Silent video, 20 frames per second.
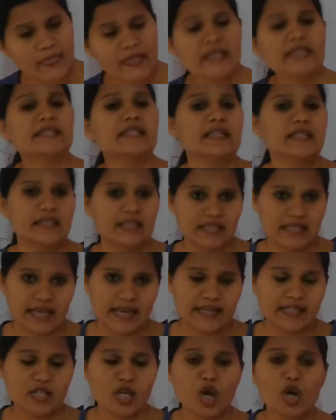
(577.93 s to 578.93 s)

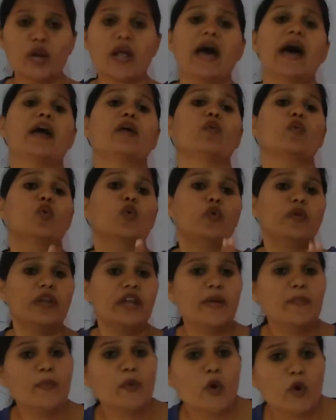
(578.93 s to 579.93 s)
synthesize or I
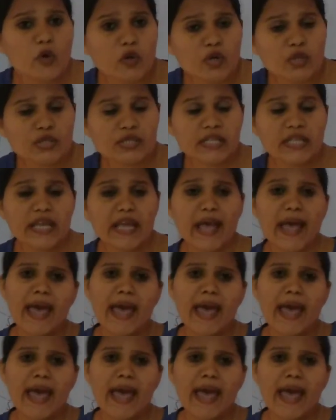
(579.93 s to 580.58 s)
only produce the